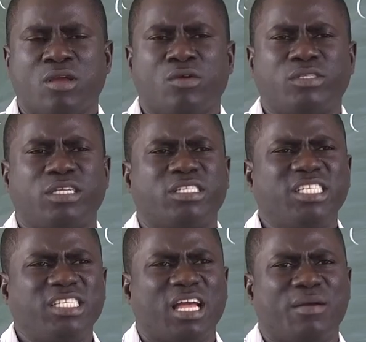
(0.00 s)
we say
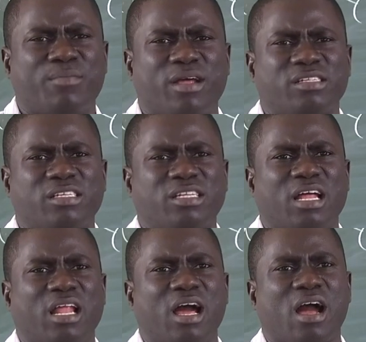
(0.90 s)
these are plants that
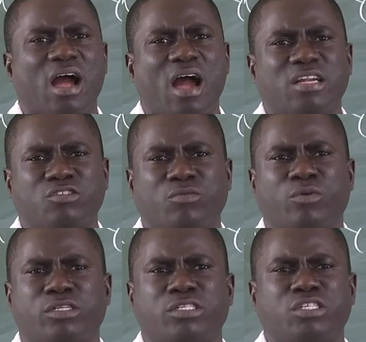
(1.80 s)
add up
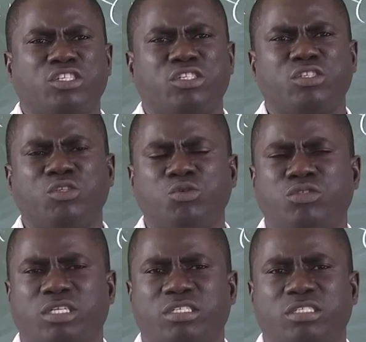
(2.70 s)
what?
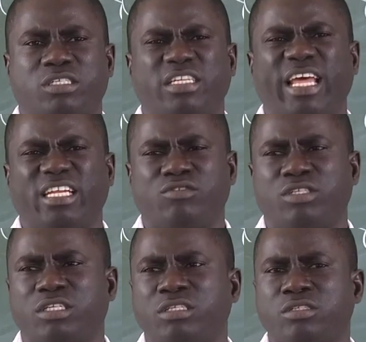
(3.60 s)
Nutrients,
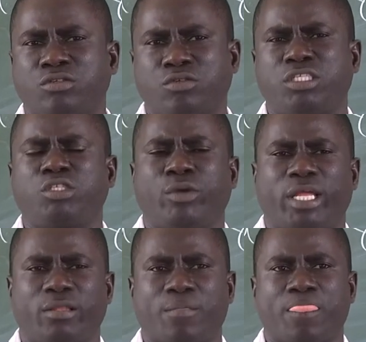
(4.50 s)
nitrogen to the
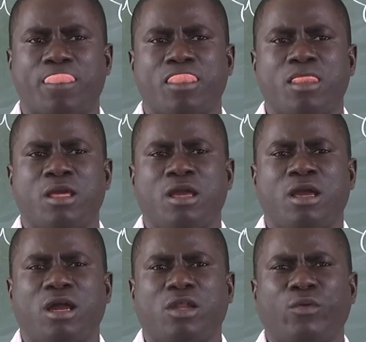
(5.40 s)
soil.
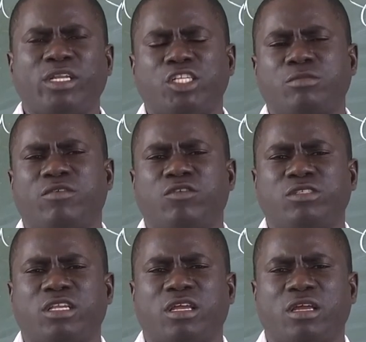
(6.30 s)
And what are some of
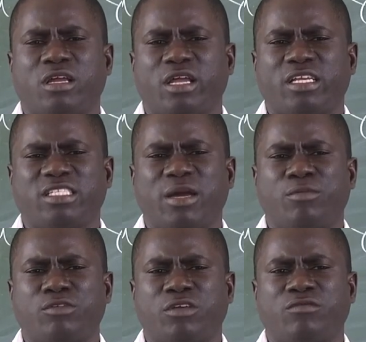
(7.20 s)
those
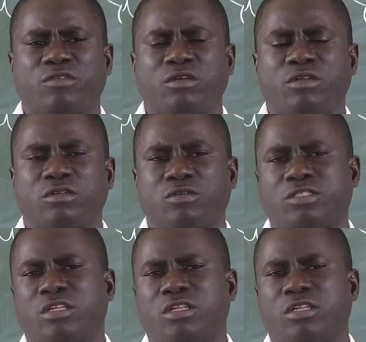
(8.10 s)
examples of those